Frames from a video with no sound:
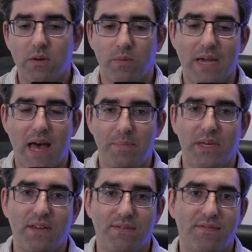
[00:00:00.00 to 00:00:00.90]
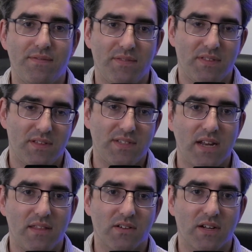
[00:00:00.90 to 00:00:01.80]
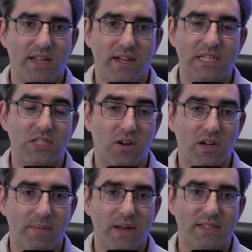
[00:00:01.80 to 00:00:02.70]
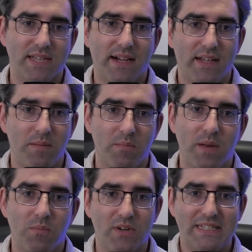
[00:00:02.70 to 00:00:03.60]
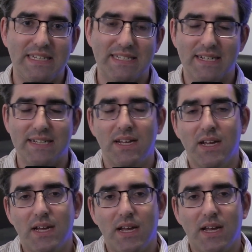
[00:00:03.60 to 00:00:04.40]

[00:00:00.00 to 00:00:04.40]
would be happy if there's anything unclear to talk about exactly in more detail.